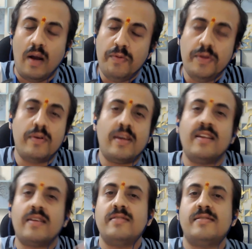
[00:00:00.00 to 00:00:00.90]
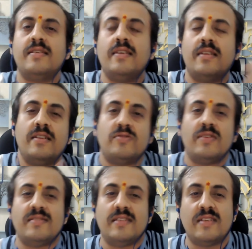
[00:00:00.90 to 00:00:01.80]
how you can consider
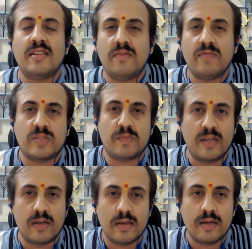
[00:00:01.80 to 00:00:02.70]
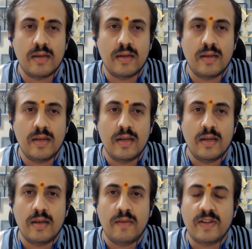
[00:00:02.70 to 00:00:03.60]
insurance as an investment,
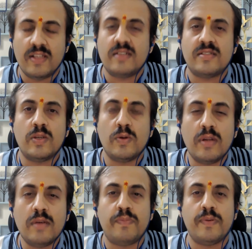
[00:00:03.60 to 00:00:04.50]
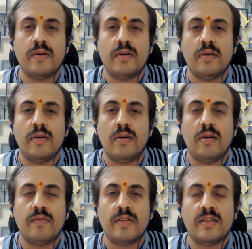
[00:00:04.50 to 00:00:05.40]
whether it's a ULIP
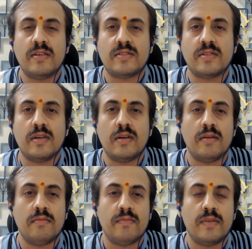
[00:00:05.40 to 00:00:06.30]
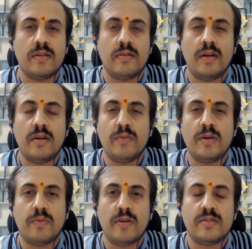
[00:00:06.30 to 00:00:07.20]
or whether it's a
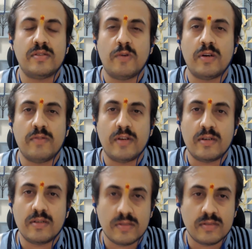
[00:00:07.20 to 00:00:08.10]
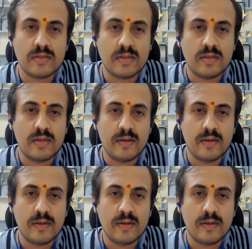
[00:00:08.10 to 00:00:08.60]
endowment policy, whatever it is,